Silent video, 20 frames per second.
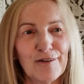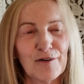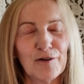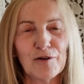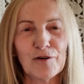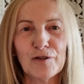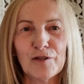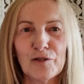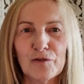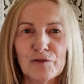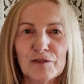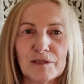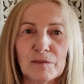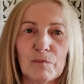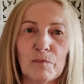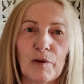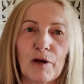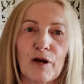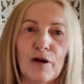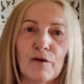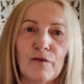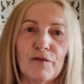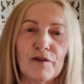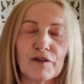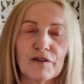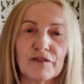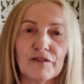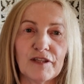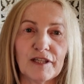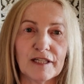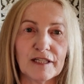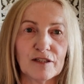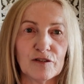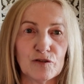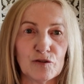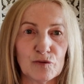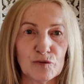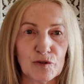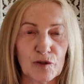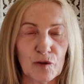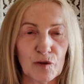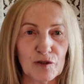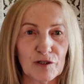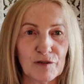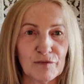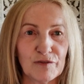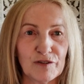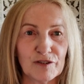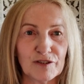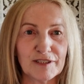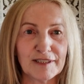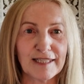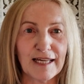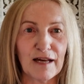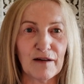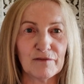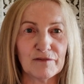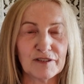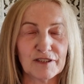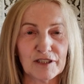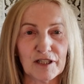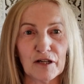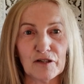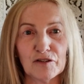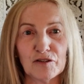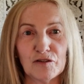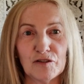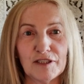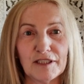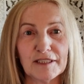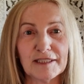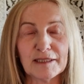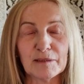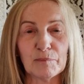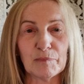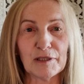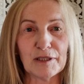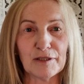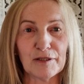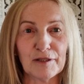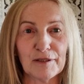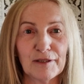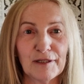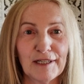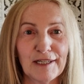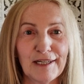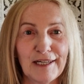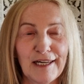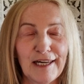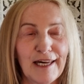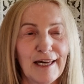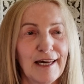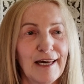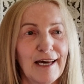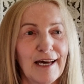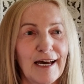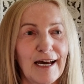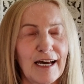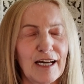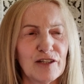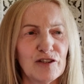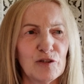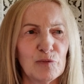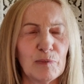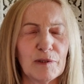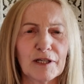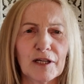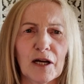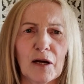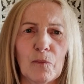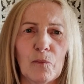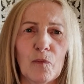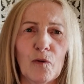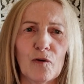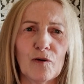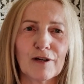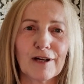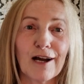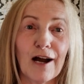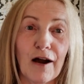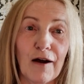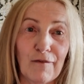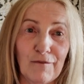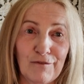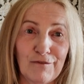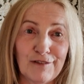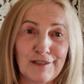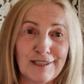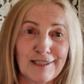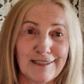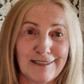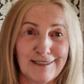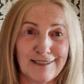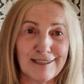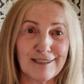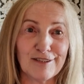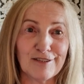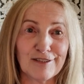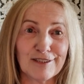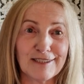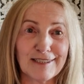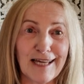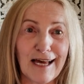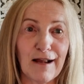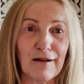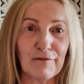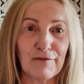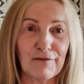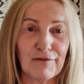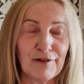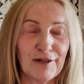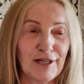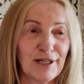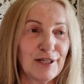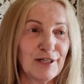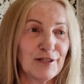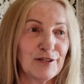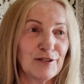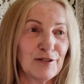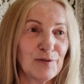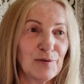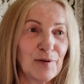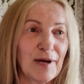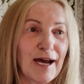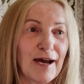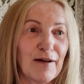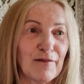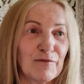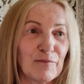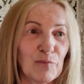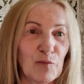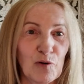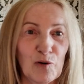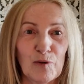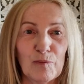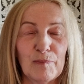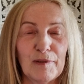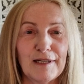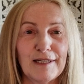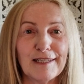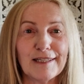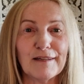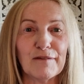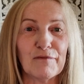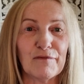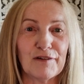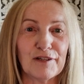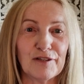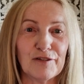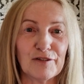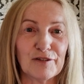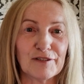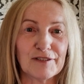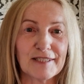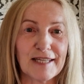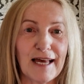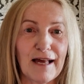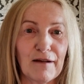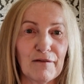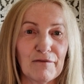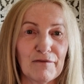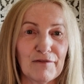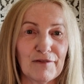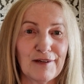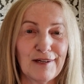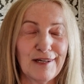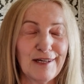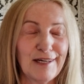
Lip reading: all those imperfect things you thought of yourself start to disappear, and you become more confident in yourself. You have more belief in yourself